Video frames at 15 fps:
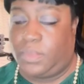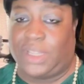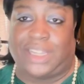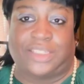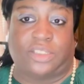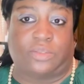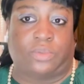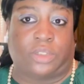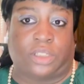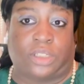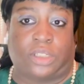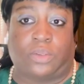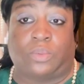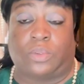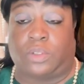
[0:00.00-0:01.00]
just really
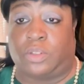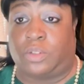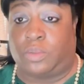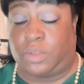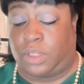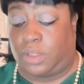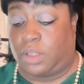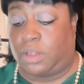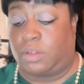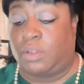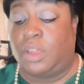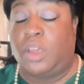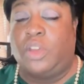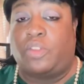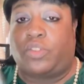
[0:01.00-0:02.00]
didn't want to do anything.
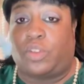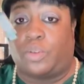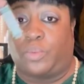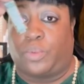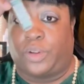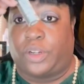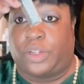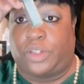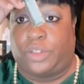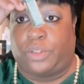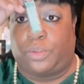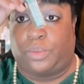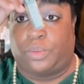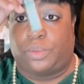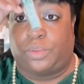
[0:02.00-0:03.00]
So we're gonna
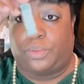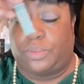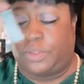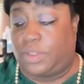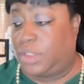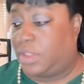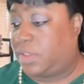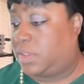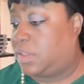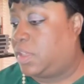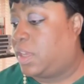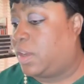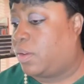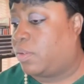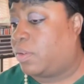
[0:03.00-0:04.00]
do this.
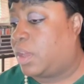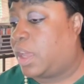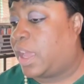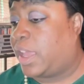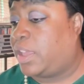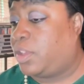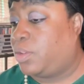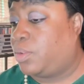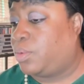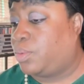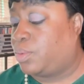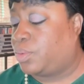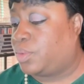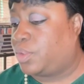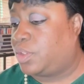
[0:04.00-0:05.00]
Now, I
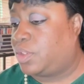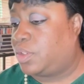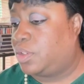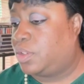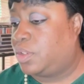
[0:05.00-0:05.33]
used